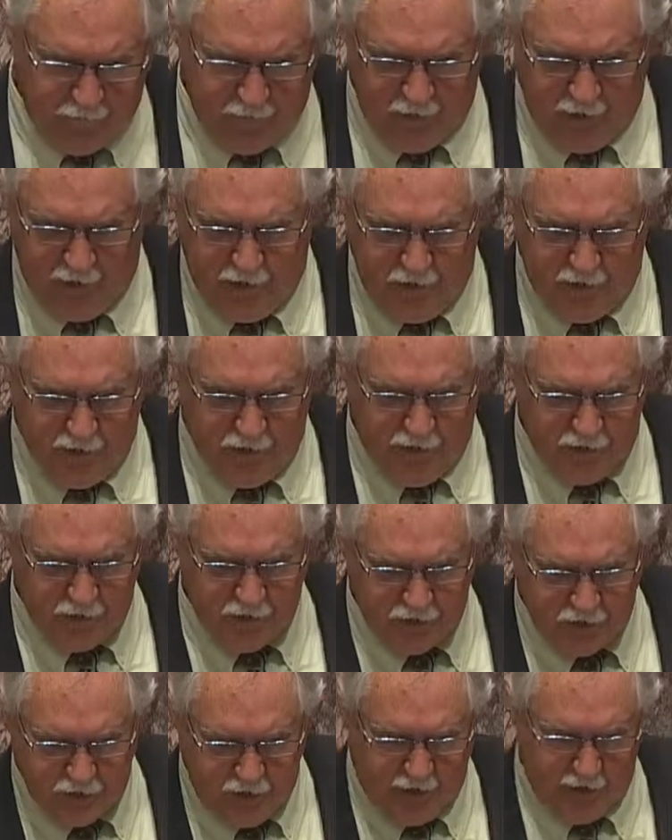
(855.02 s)
the
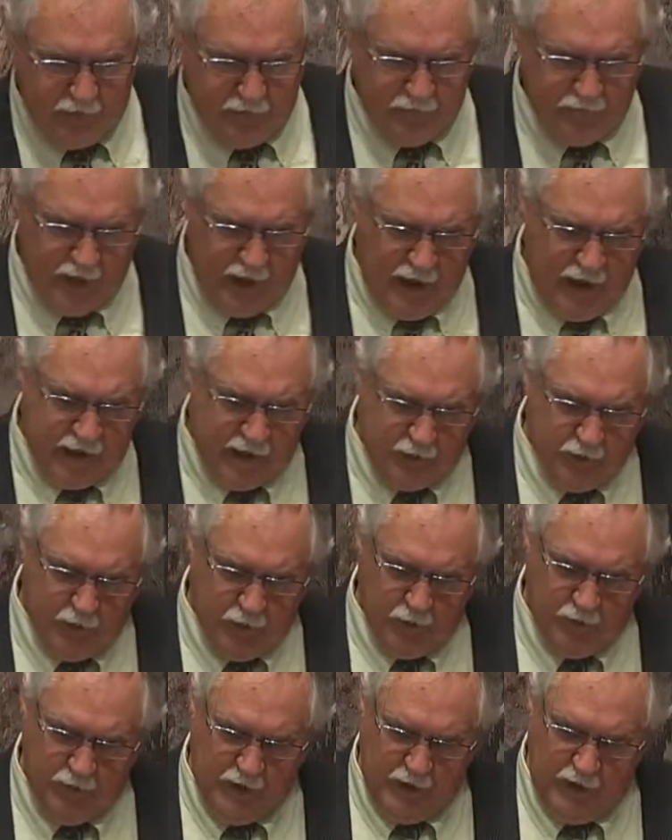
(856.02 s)
legislative dining
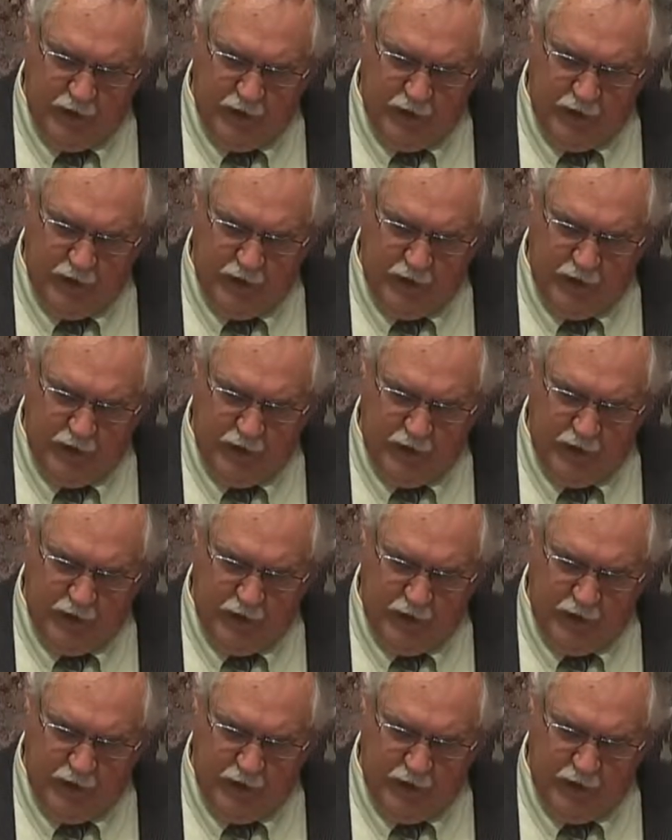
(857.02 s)
room.